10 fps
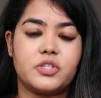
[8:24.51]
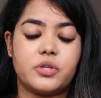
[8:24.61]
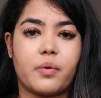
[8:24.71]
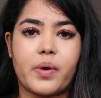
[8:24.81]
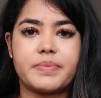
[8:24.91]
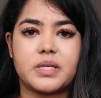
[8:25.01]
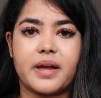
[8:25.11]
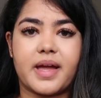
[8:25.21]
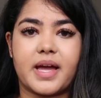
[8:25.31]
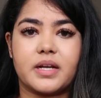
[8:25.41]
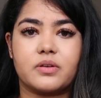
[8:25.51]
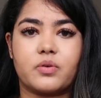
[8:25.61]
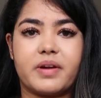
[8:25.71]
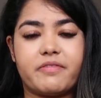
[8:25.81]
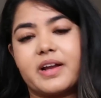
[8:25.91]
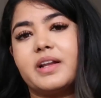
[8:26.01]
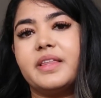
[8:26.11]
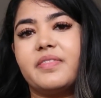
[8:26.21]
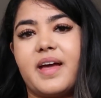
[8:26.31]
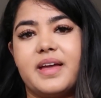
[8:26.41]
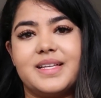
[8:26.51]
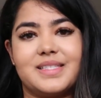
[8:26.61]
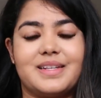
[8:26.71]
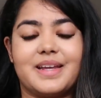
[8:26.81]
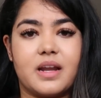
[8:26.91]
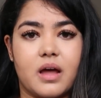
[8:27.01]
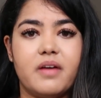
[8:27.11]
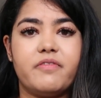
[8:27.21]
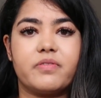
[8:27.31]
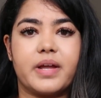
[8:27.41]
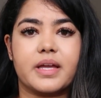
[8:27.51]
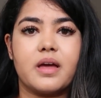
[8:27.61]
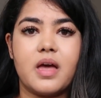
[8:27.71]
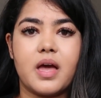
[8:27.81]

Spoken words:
website, and quite frankly that isn't enough. Like